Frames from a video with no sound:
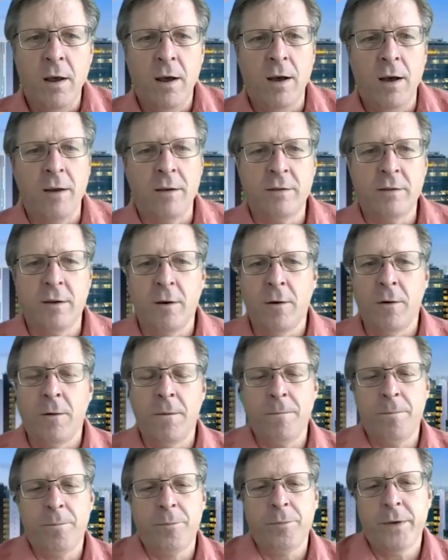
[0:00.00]
uh,
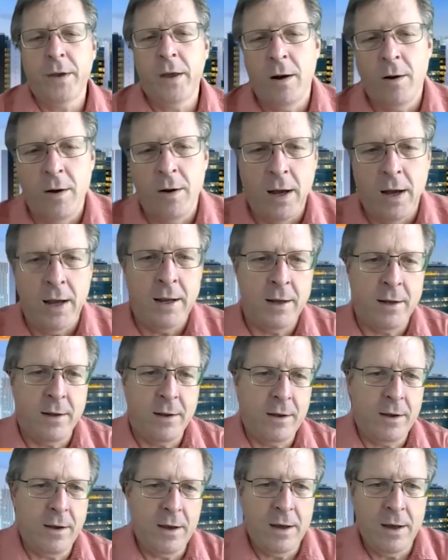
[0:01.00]
so, you know, I,
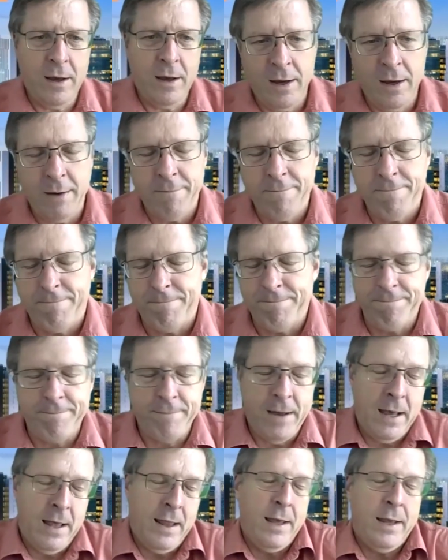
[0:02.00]
I,
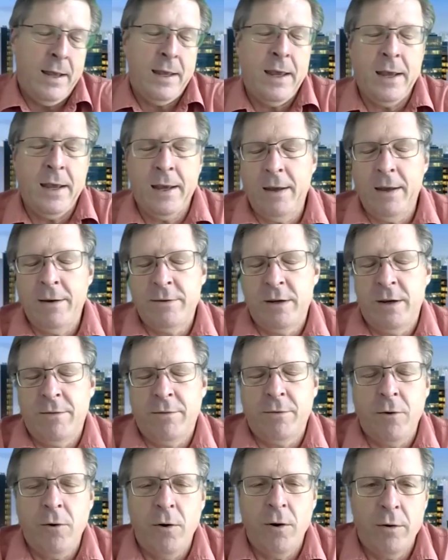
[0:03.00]
I like AKG,
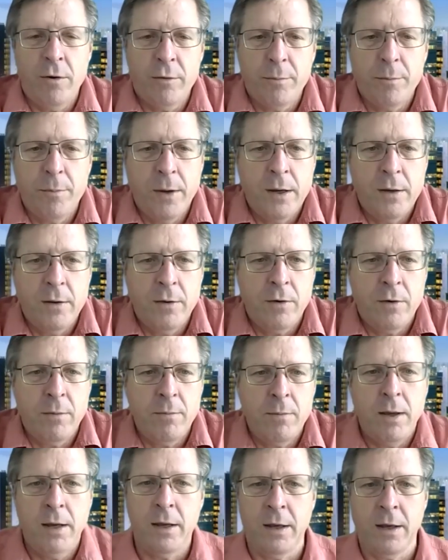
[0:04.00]
of course, but you
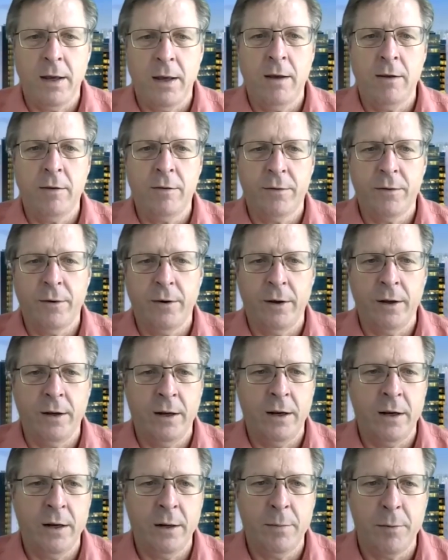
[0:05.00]
can make a case for
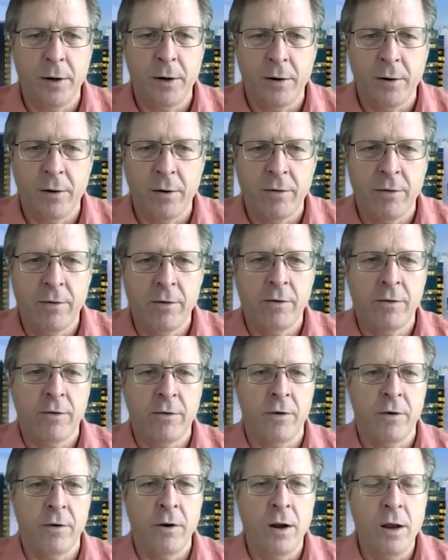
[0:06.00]
NAD precursors,
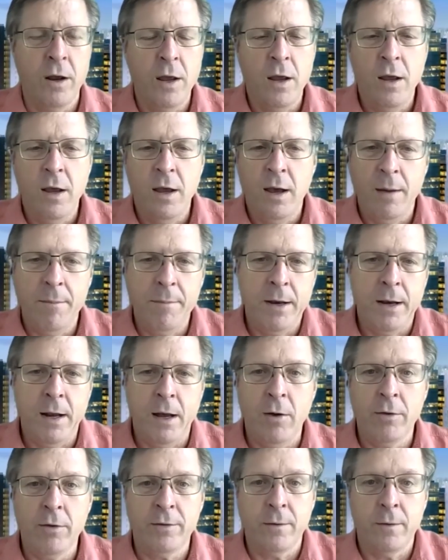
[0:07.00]
or I mean,
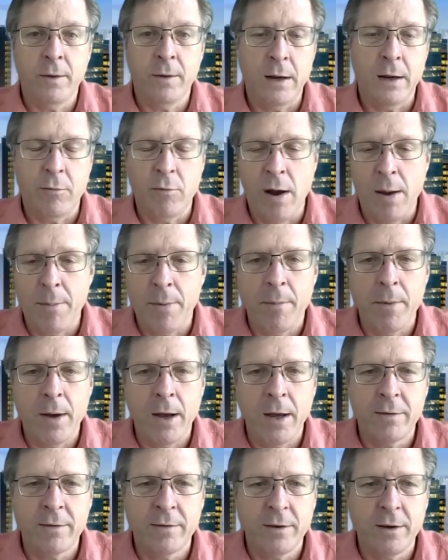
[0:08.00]
I also like
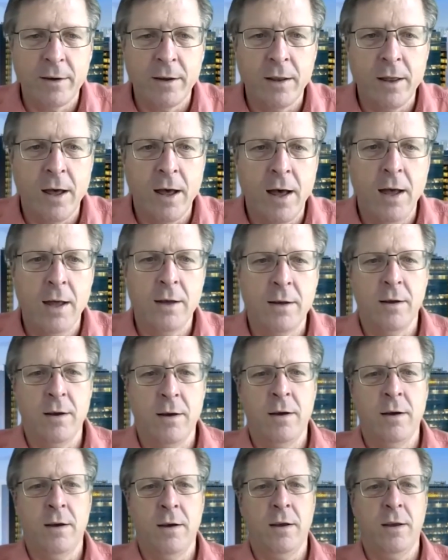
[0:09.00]
rapamycin a lot,
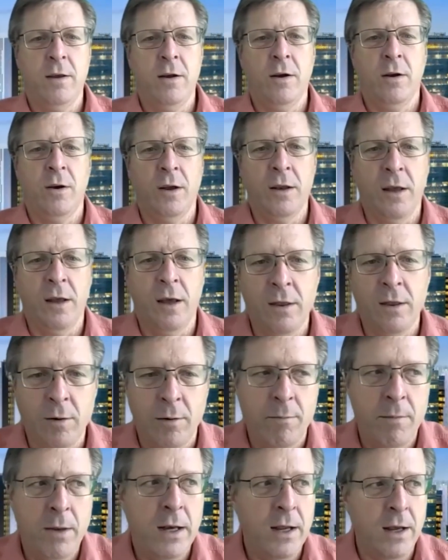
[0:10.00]
uh, you know, and, and there
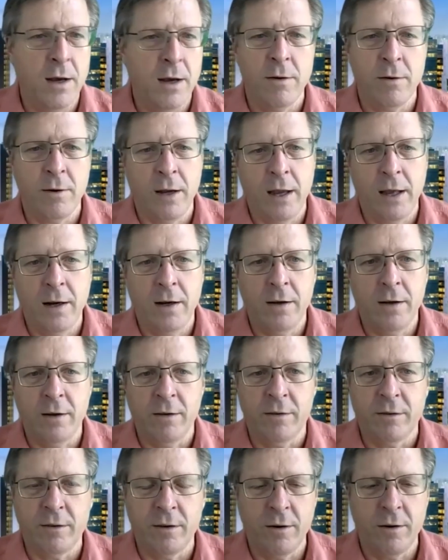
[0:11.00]
are many other
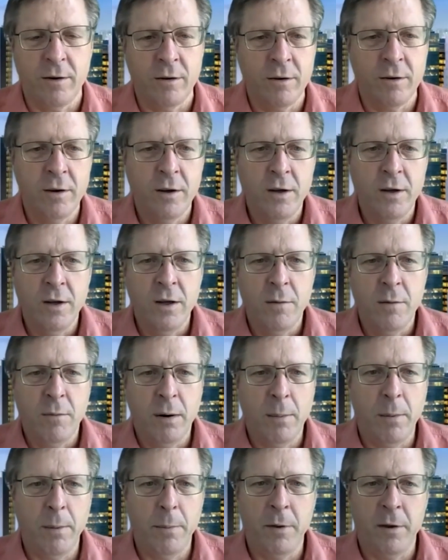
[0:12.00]
candidates. There are
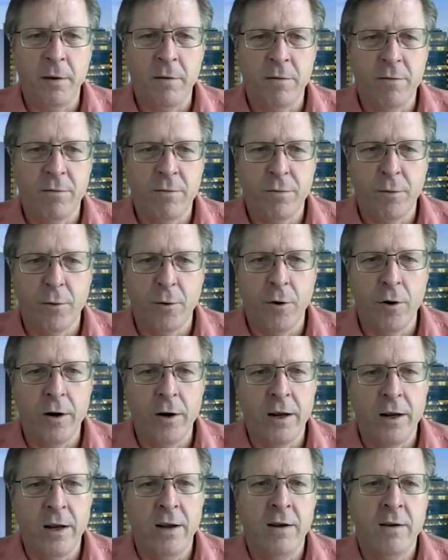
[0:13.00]
probably
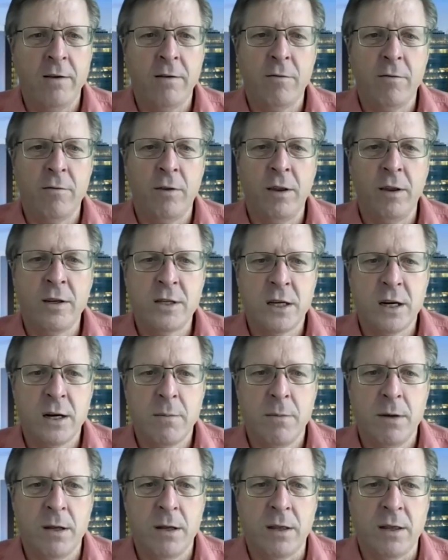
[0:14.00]
40
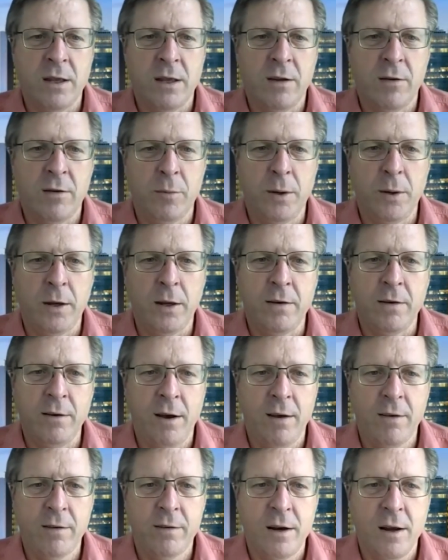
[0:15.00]
legitimate things we could
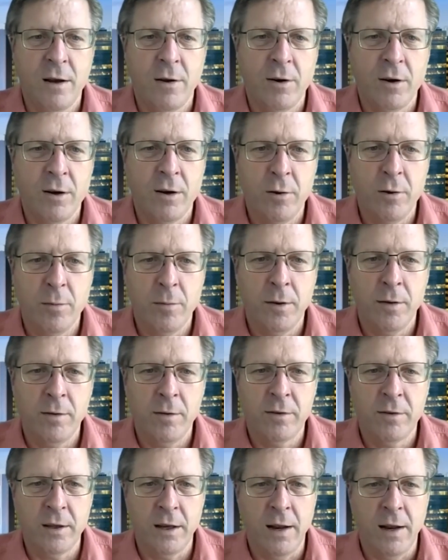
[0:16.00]
test now in
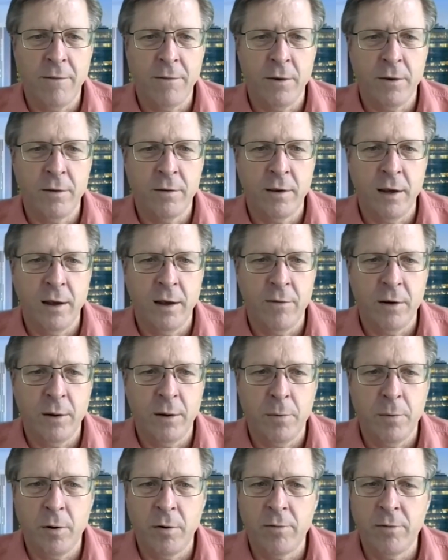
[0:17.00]
humans that have good safety
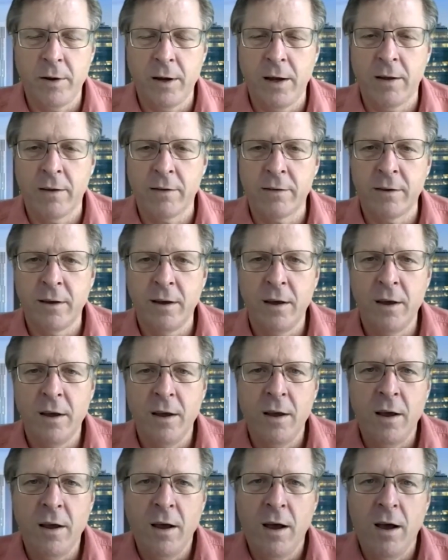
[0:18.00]
profiles.
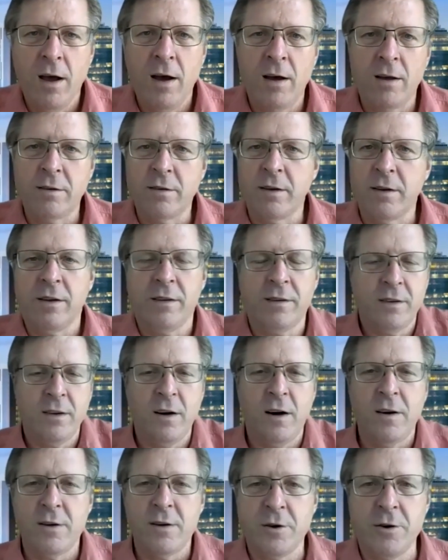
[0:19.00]
Uh, so let's
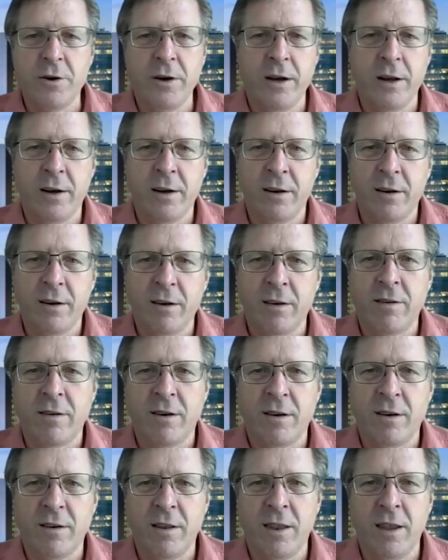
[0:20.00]
start doing it and it,
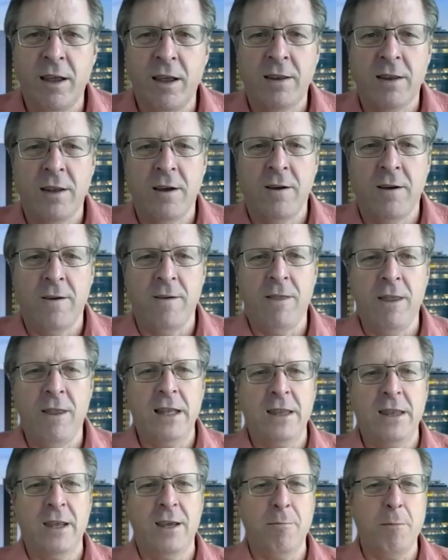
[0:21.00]
it let the
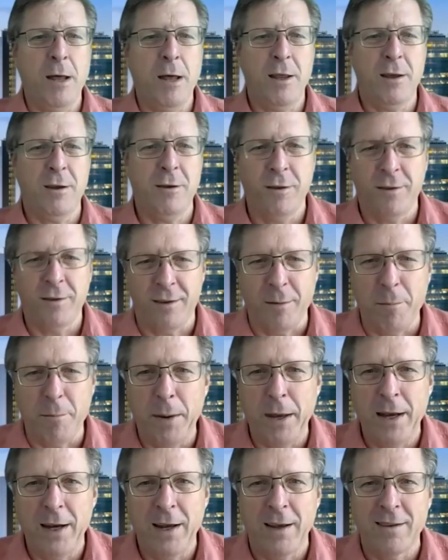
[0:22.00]
let the molecules
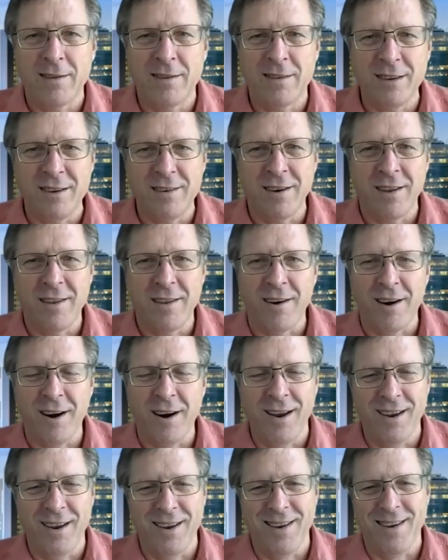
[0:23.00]
compete against each other.
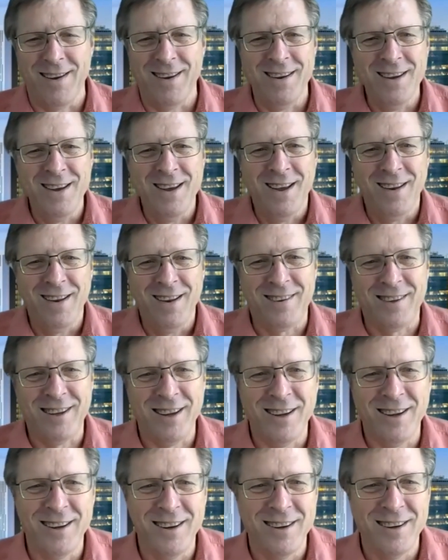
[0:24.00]

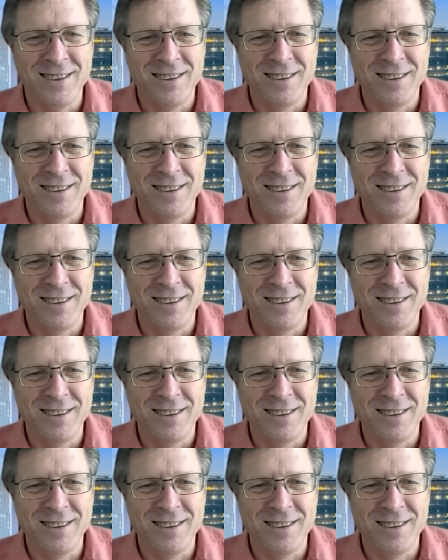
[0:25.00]
so.